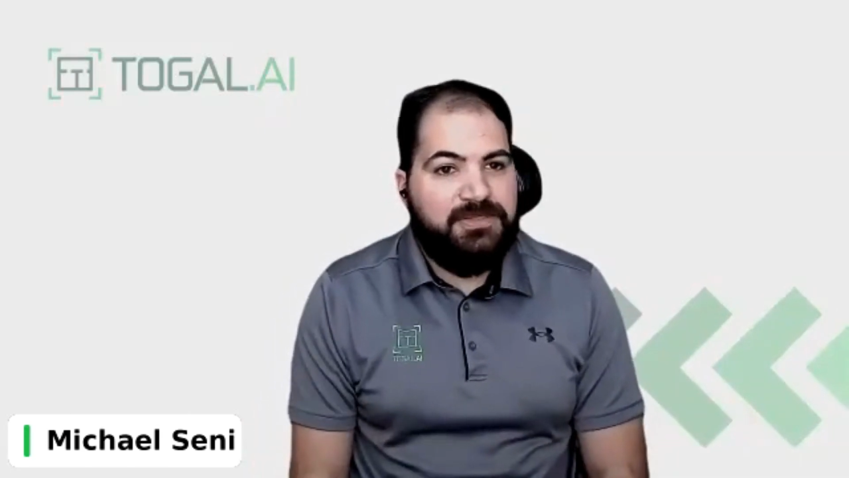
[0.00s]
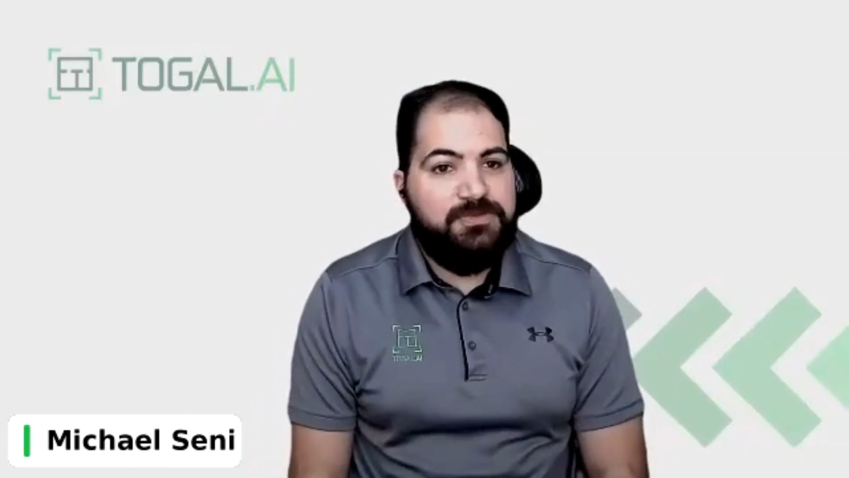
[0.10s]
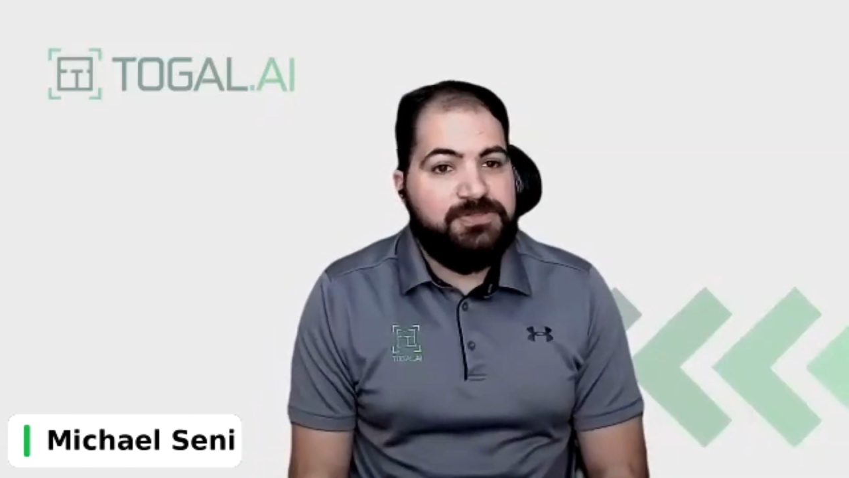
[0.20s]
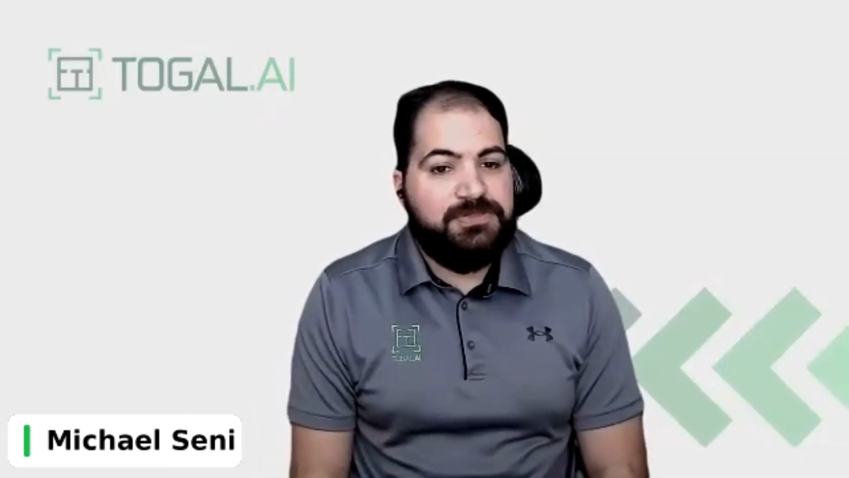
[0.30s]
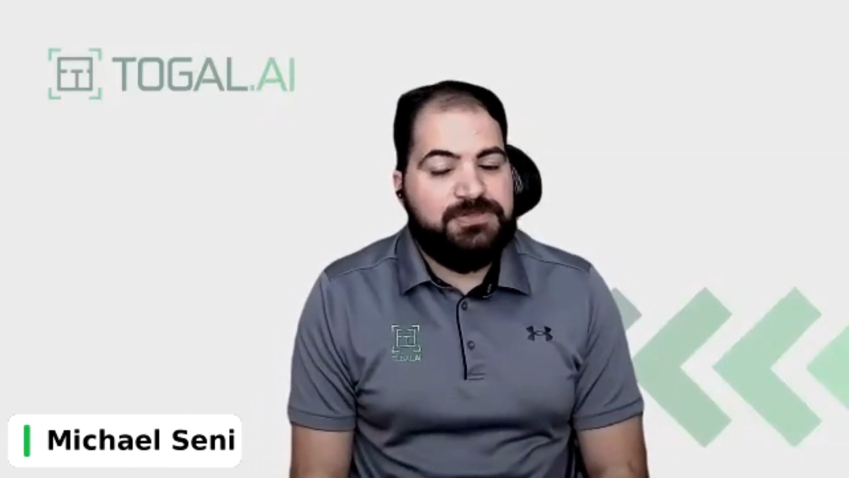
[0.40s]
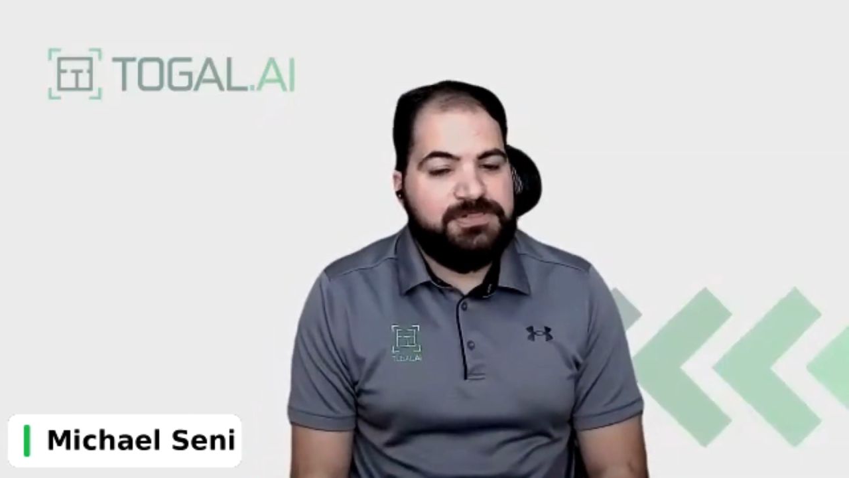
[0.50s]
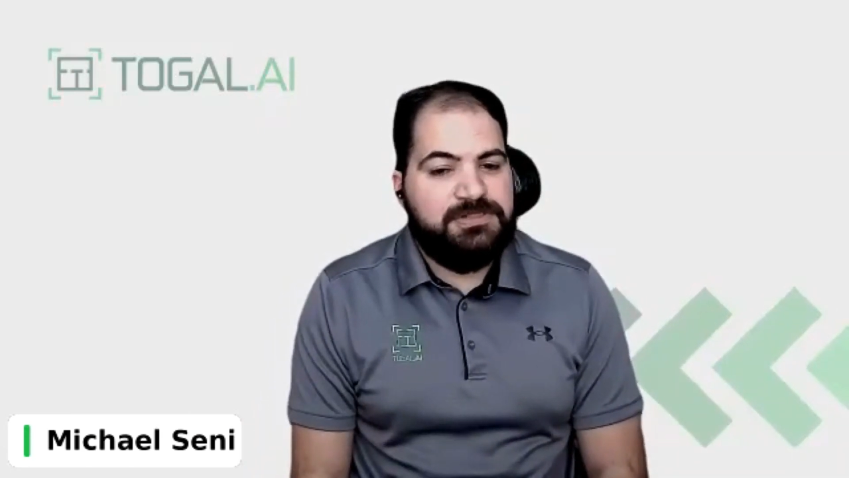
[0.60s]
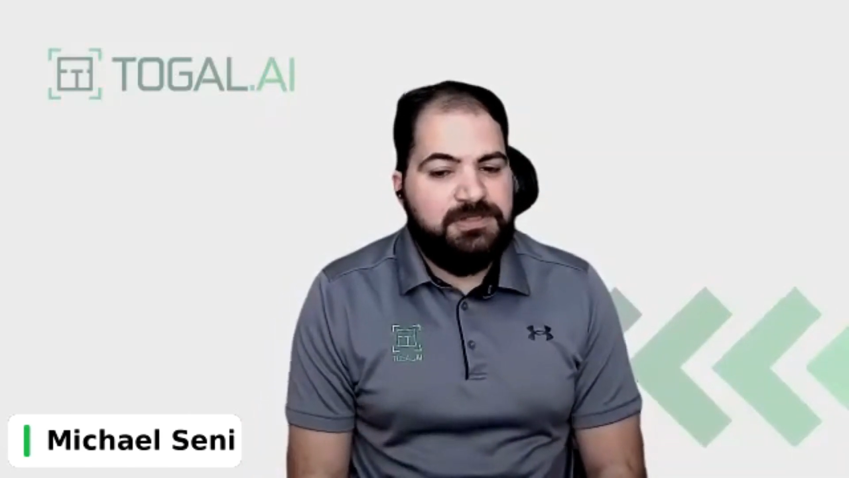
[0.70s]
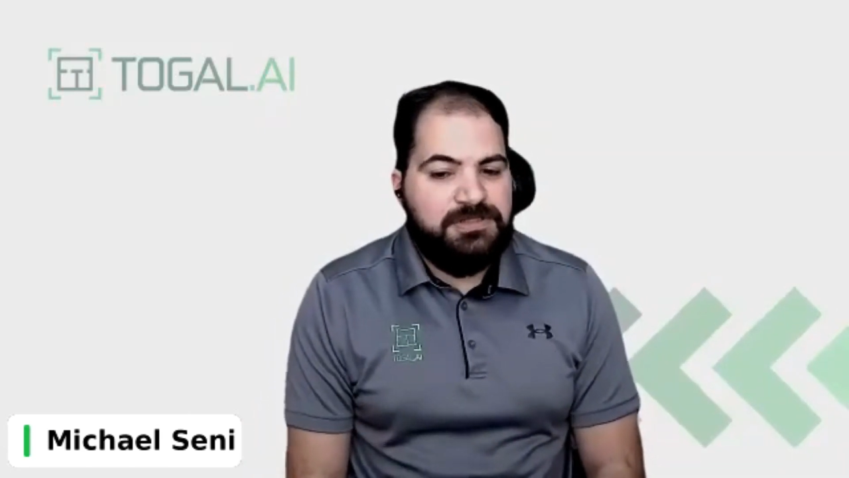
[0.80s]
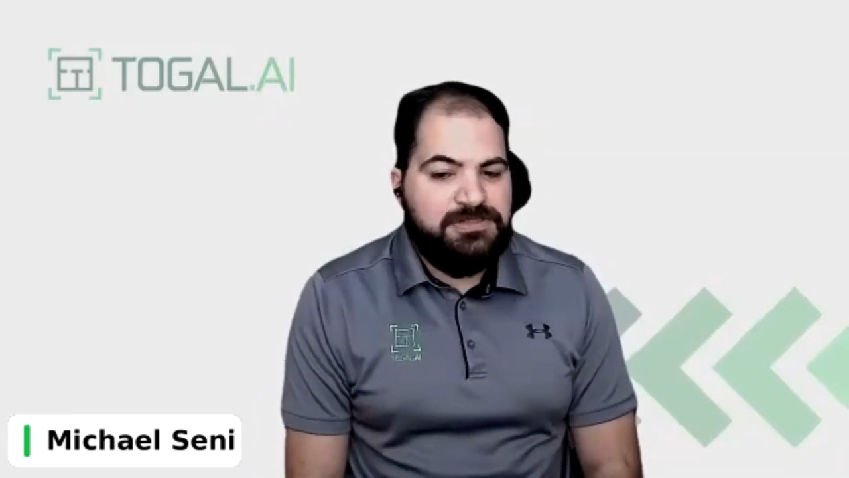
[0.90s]
users.
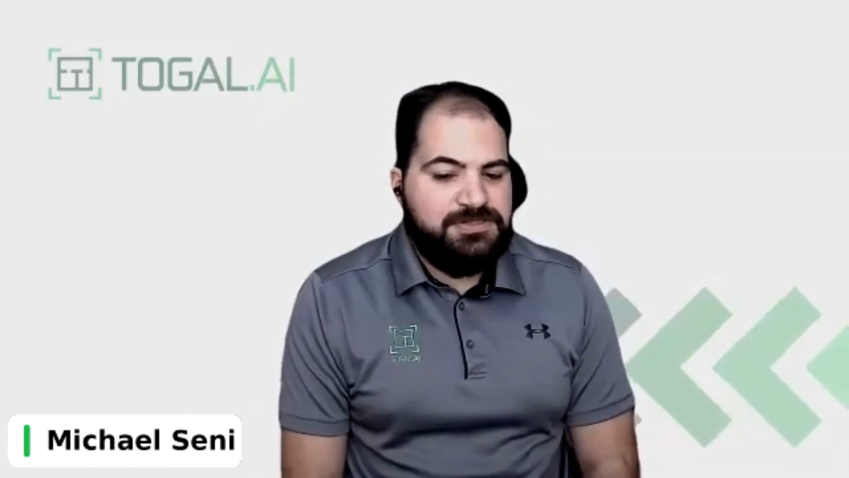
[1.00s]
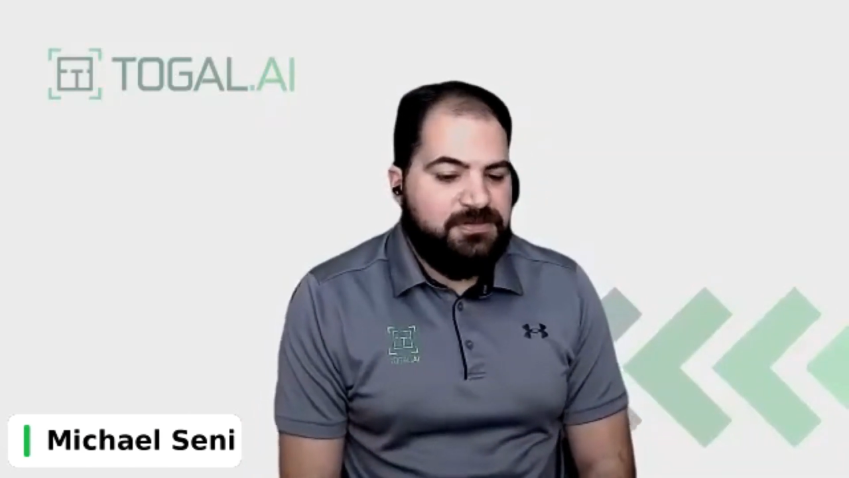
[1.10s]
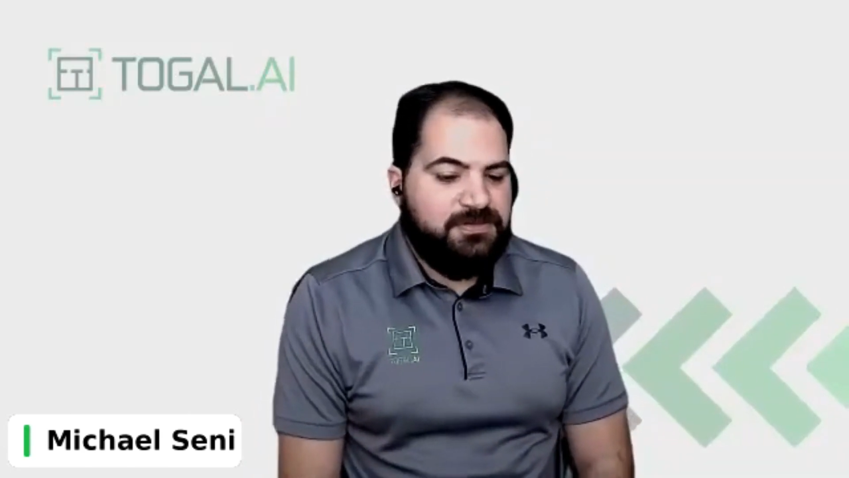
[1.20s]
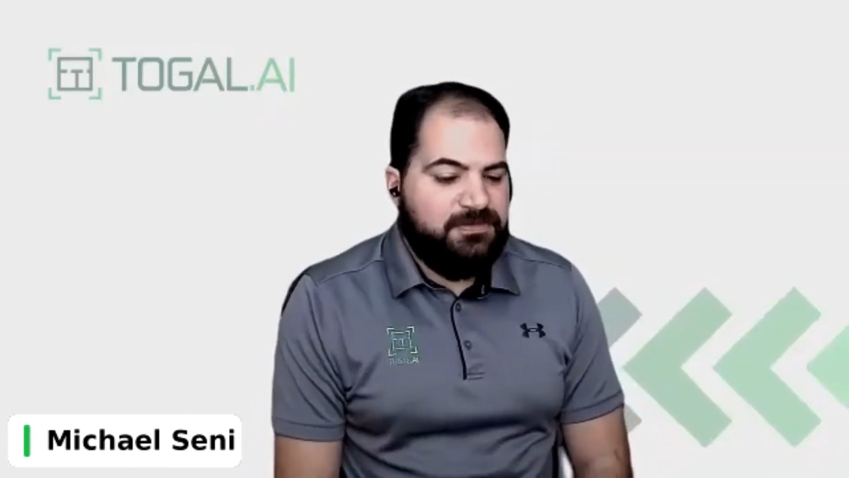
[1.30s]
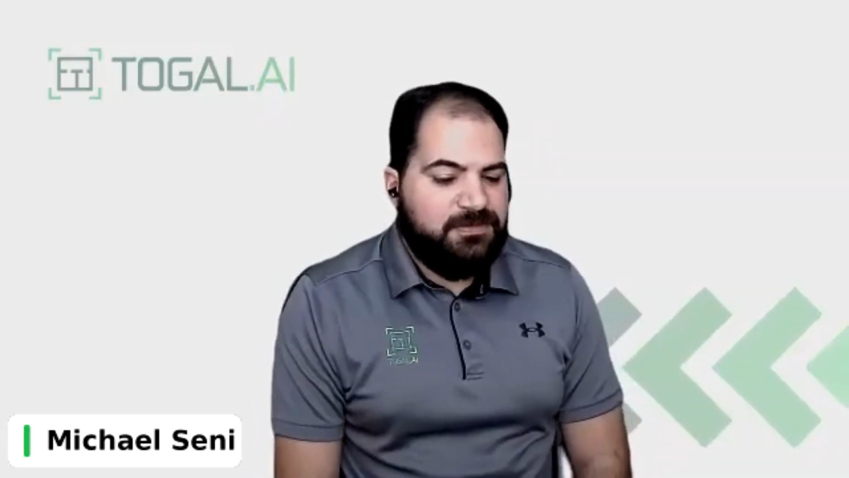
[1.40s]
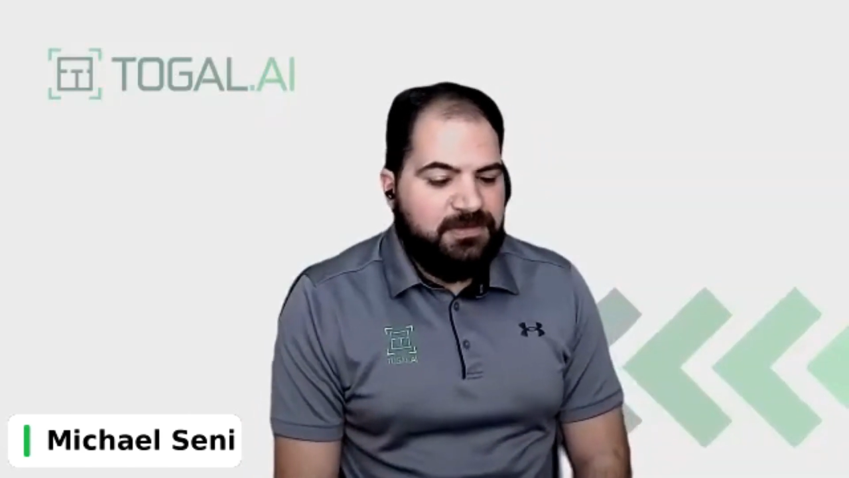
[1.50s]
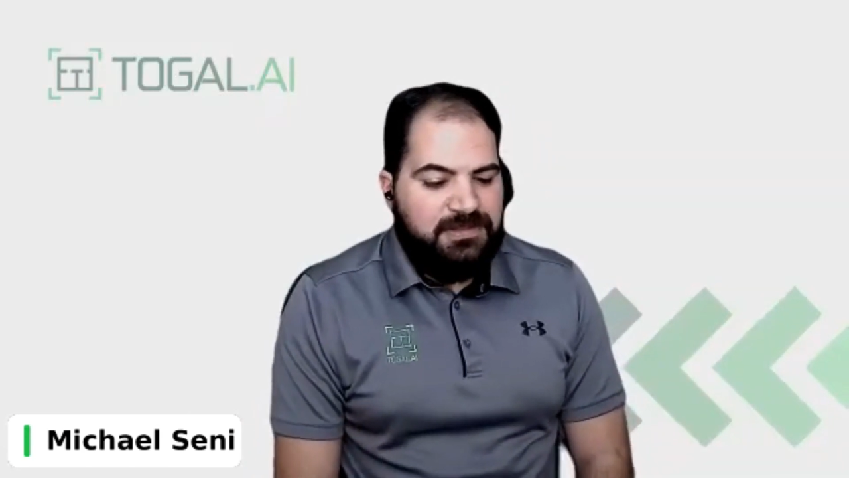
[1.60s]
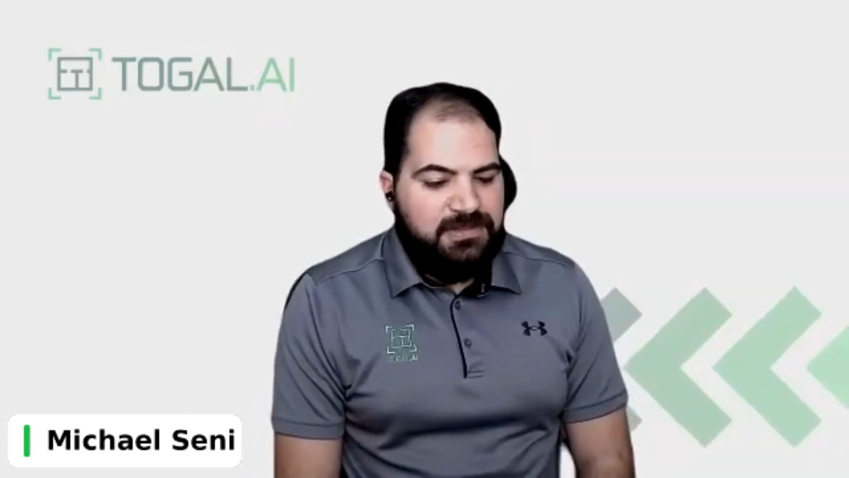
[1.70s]
So